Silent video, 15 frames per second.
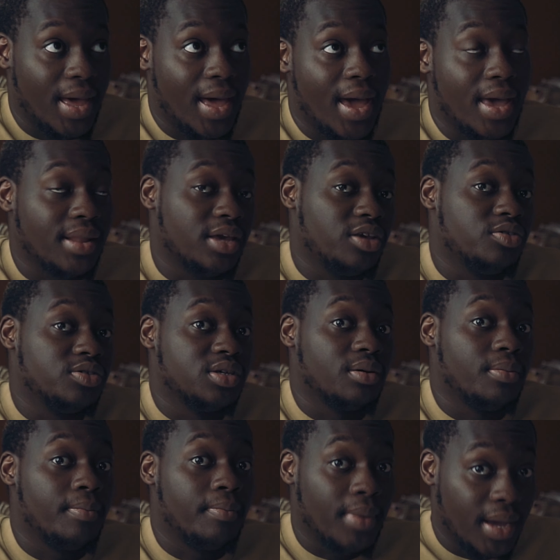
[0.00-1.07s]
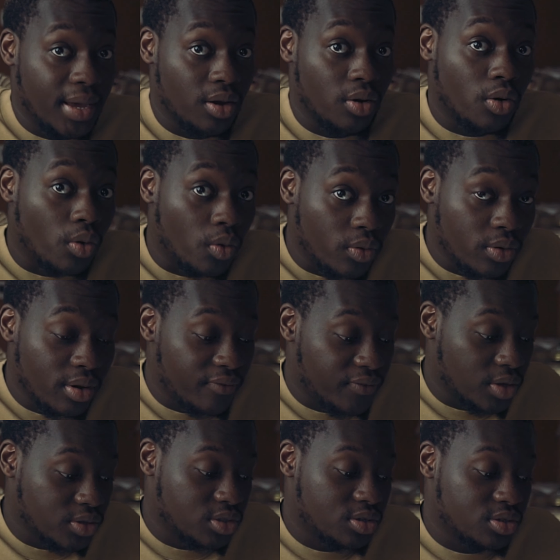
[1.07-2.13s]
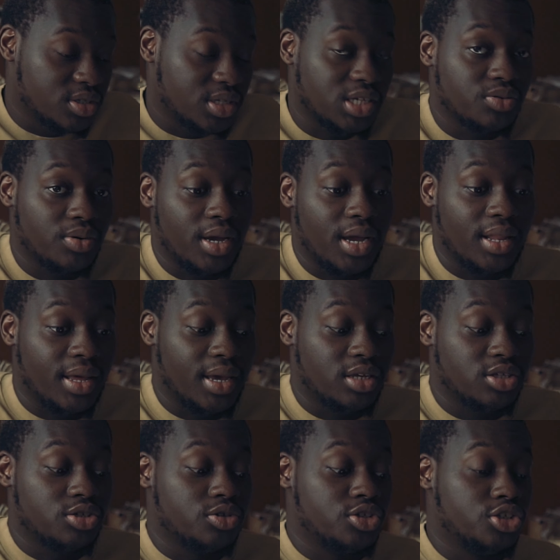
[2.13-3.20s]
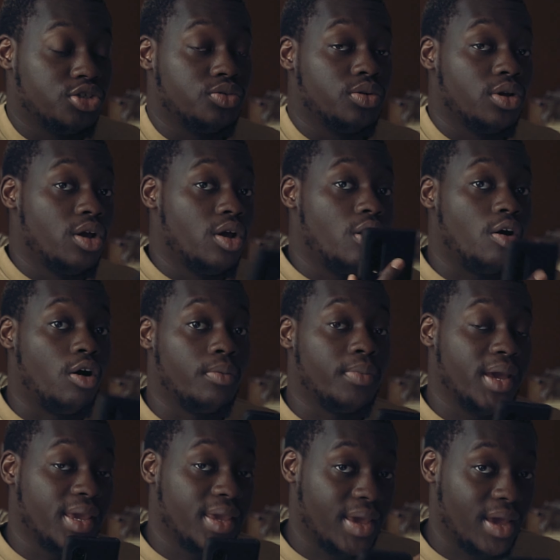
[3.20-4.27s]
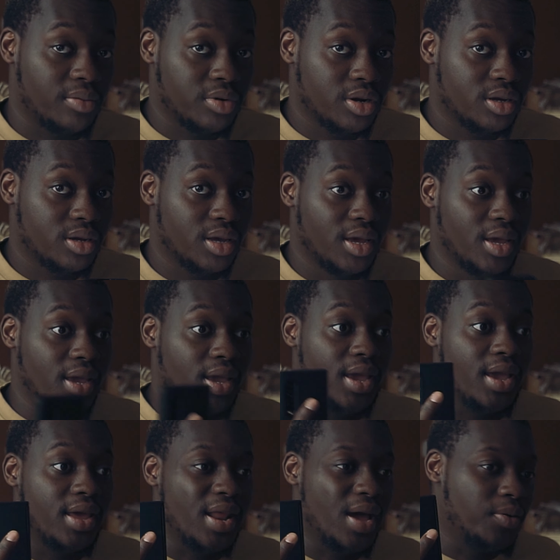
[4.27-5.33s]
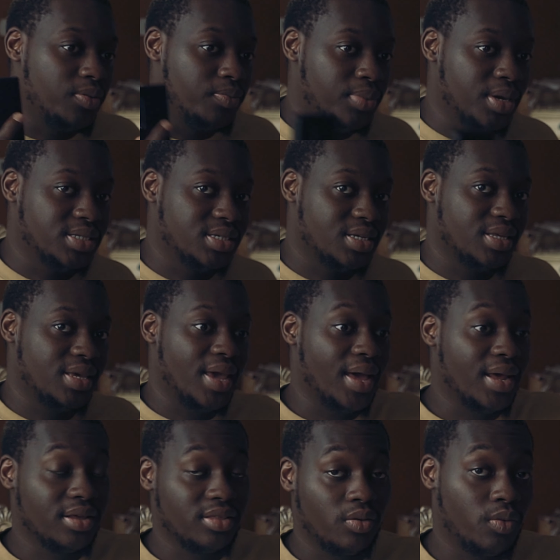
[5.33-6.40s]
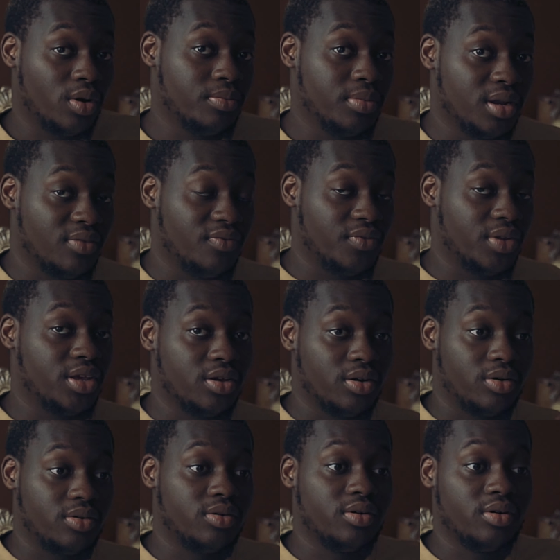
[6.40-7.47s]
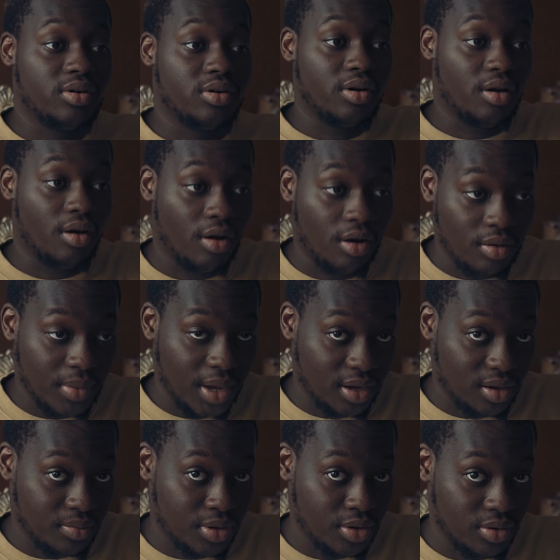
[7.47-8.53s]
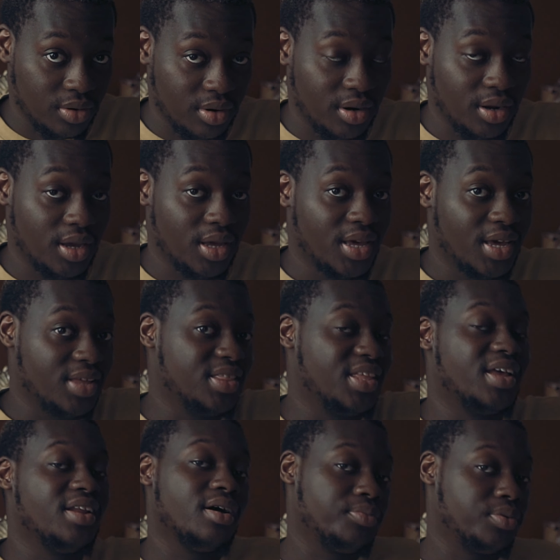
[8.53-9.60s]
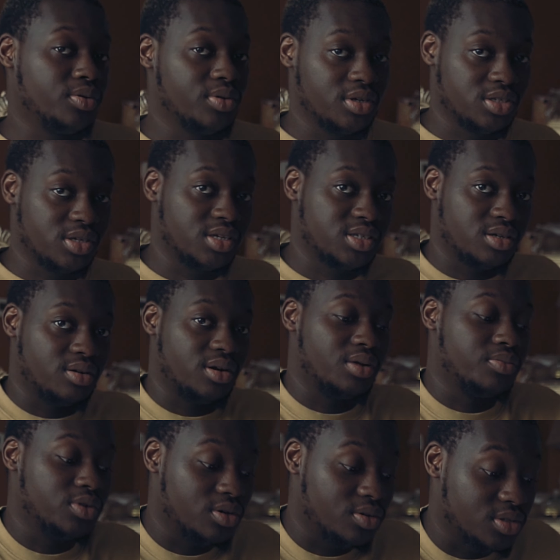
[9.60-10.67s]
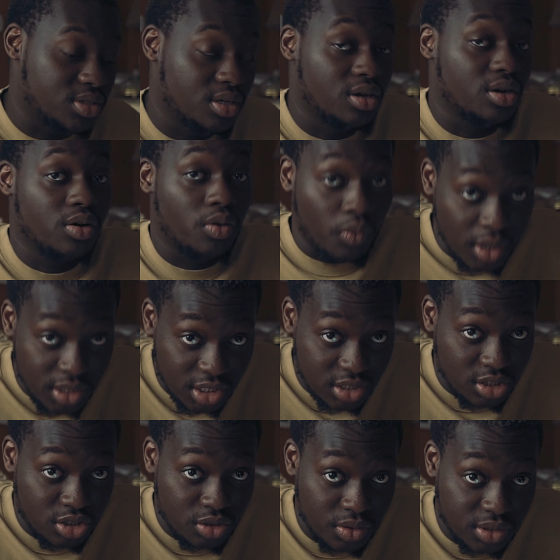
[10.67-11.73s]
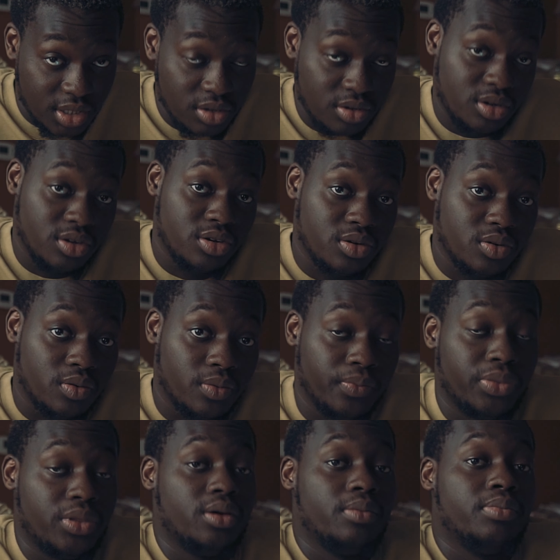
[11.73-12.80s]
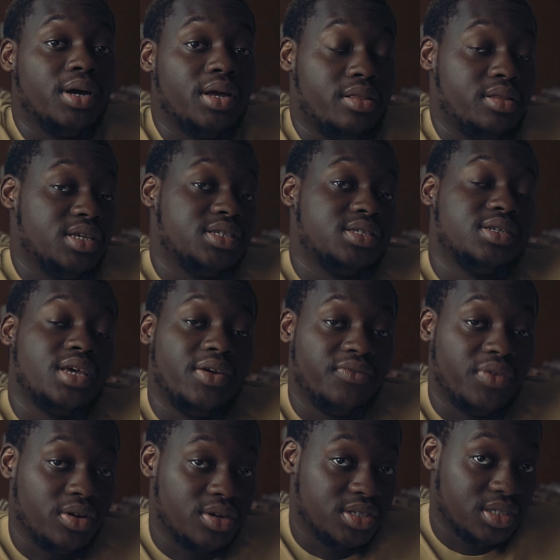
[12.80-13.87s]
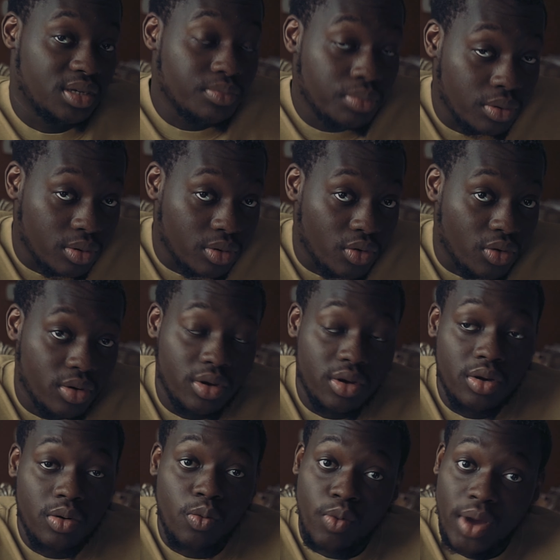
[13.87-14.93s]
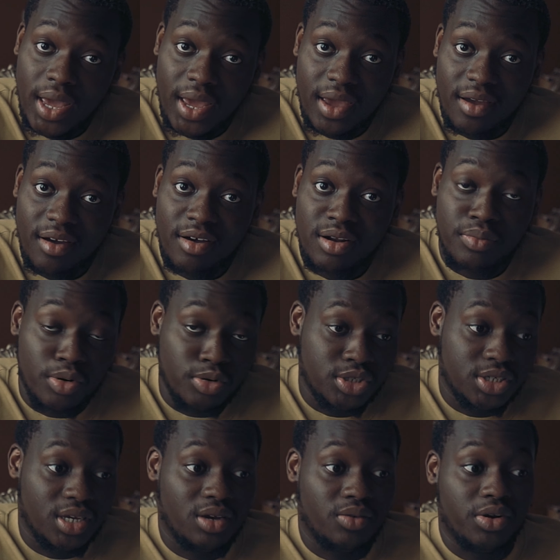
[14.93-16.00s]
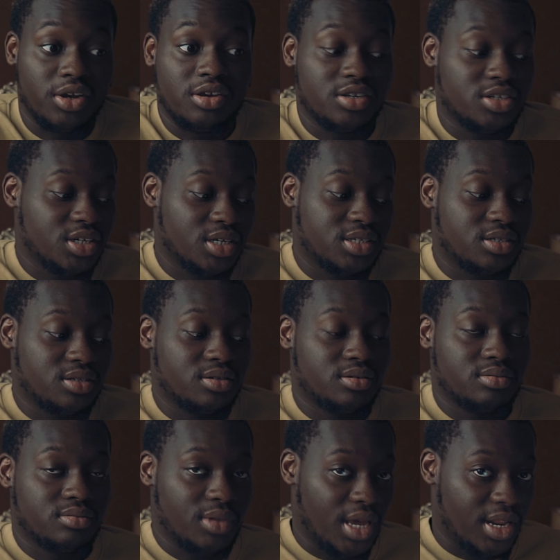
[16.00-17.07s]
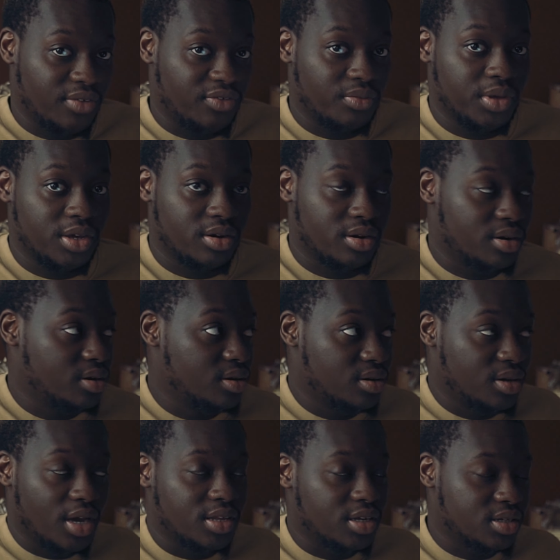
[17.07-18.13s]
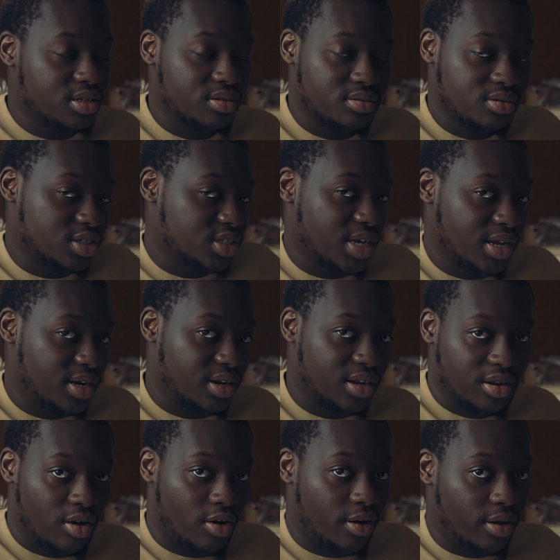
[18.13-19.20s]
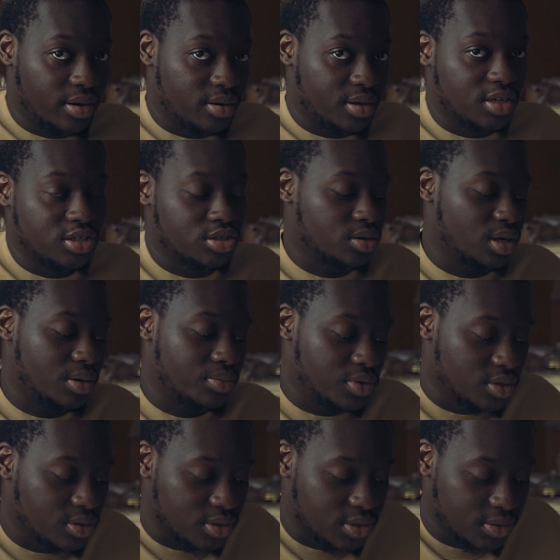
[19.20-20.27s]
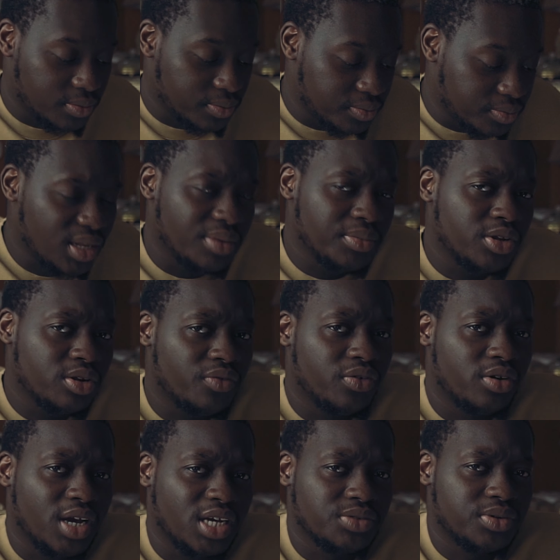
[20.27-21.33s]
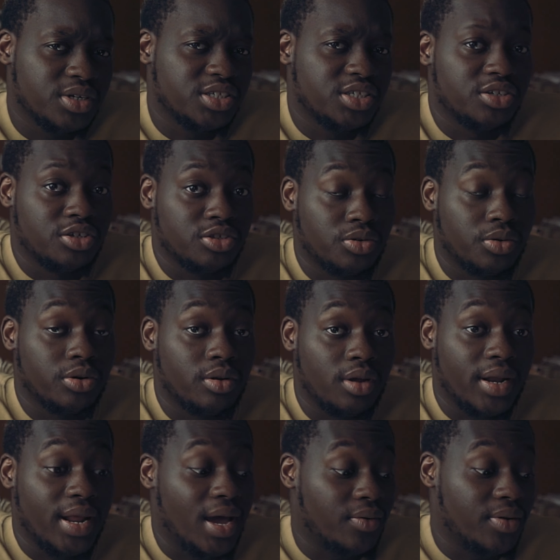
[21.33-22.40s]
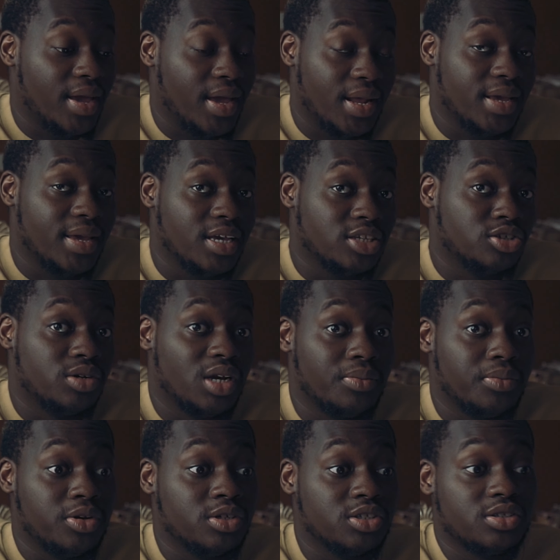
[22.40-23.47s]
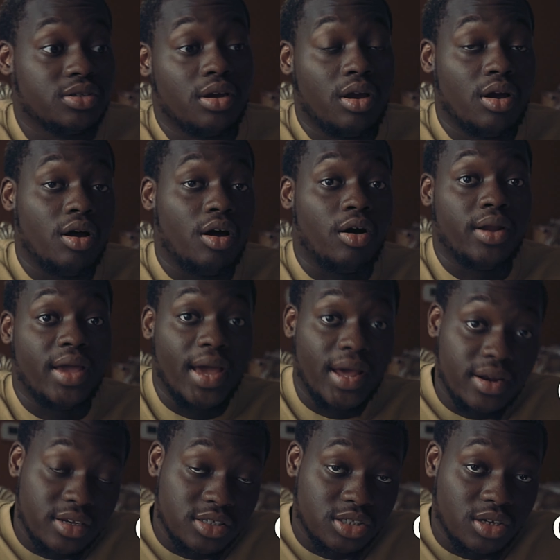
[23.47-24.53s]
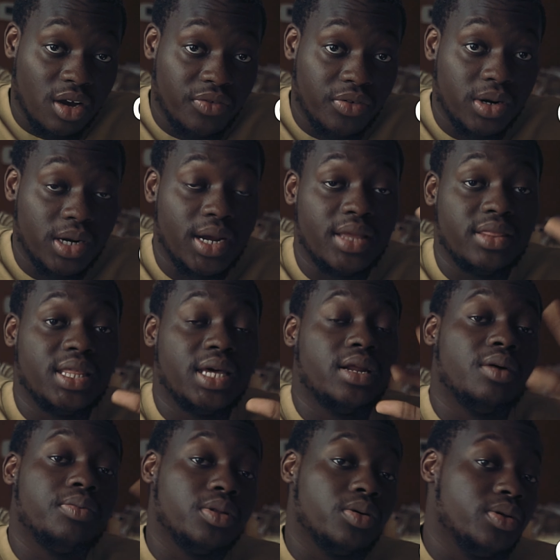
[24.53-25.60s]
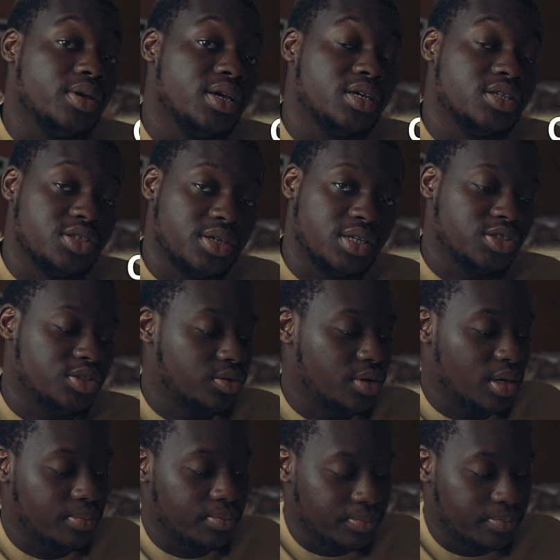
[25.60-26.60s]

I like using my own filters. That's why I like to shoot on my camera, and I would basically edit the 1-minute video on my computer and then upload it to Instagram Reels, which is a choice that you could do. But this is a very simple way on approaching it, where you can just edit from here and then just edit it on Instagram Reels. Let me know if you guys want to see a tutorial on how to edit Instagram Reels on an editing software and then uploading it into Instagram.